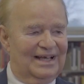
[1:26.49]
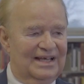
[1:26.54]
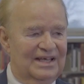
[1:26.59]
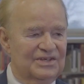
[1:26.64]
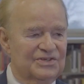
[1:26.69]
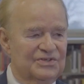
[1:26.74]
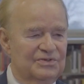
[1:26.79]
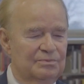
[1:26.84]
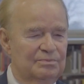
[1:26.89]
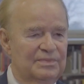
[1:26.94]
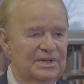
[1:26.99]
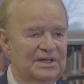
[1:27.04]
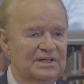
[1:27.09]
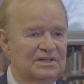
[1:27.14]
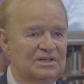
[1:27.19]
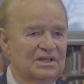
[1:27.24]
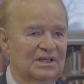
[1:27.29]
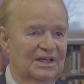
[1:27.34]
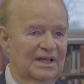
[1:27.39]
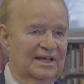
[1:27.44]
I guess the
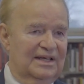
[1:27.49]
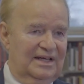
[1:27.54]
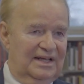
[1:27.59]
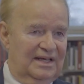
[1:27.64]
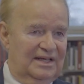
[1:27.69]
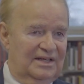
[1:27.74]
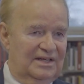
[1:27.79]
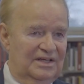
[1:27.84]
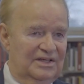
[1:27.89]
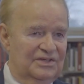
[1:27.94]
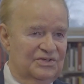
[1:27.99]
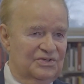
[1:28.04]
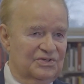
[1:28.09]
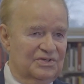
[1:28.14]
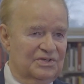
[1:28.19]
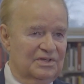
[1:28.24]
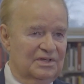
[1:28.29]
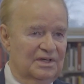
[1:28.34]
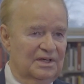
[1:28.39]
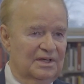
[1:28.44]
mid to late
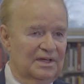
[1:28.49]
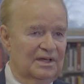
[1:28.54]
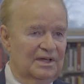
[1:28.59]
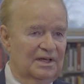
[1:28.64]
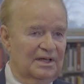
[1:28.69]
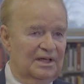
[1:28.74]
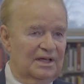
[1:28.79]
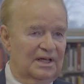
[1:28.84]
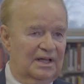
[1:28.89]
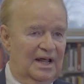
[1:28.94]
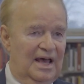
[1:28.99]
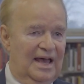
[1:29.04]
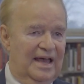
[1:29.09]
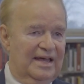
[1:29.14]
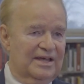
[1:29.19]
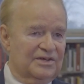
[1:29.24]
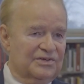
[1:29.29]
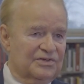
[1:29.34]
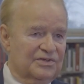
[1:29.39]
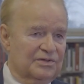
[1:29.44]
80s. And
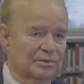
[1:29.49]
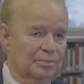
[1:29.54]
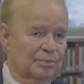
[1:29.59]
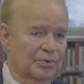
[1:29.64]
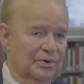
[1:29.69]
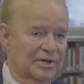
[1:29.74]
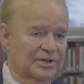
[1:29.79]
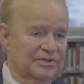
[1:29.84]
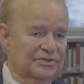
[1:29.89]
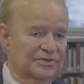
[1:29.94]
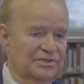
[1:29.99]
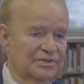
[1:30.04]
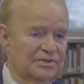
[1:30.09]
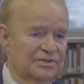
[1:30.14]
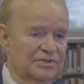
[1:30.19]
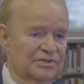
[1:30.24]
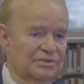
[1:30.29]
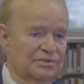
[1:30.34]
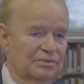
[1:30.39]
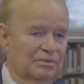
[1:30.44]
I asked the
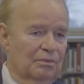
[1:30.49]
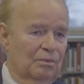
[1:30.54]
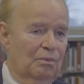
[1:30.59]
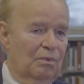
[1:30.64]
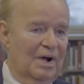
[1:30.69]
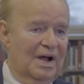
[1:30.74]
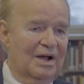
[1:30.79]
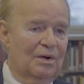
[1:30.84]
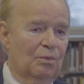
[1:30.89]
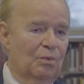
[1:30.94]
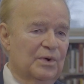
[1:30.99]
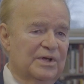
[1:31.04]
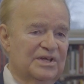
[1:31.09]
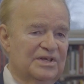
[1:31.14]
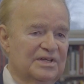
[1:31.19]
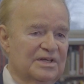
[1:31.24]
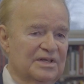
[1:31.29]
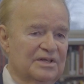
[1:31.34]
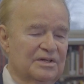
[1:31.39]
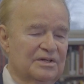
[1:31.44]
presidents why we
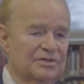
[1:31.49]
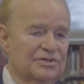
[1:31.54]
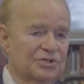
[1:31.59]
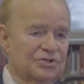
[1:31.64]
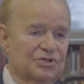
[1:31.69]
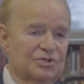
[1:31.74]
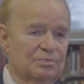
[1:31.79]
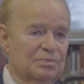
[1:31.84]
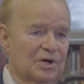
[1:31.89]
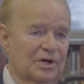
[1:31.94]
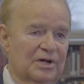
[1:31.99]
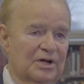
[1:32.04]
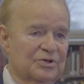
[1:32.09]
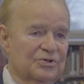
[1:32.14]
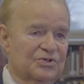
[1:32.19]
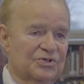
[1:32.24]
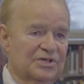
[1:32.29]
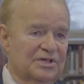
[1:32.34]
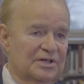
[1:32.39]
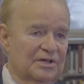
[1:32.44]
didn't, just among
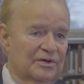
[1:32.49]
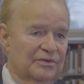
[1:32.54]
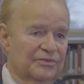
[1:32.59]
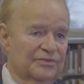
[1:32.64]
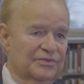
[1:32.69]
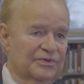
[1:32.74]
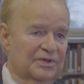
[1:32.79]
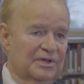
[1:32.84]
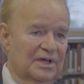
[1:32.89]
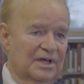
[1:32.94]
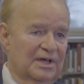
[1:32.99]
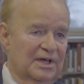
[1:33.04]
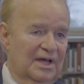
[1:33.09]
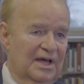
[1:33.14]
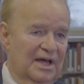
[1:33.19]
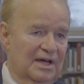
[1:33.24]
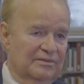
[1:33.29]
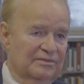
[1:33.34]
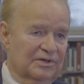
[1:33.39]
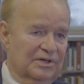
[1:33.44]
ourselves,
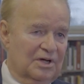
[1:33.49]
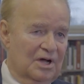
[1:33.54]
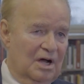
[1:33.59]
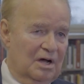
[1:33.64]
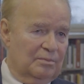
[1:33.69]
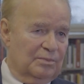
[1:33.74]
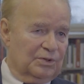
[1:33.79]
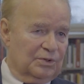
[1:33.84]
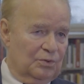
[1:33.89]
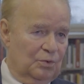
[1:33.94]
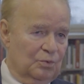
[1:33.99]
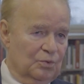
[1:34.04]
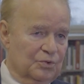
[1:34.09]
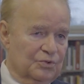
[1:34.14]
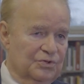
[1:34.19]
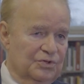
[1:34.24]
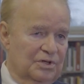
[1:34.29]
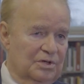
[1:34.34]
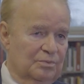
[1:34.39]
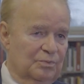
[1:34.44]
have a common
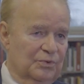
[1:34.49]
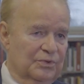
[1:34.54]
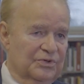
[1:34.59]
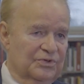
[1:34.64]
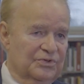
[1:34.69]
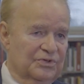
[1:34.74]
course numbering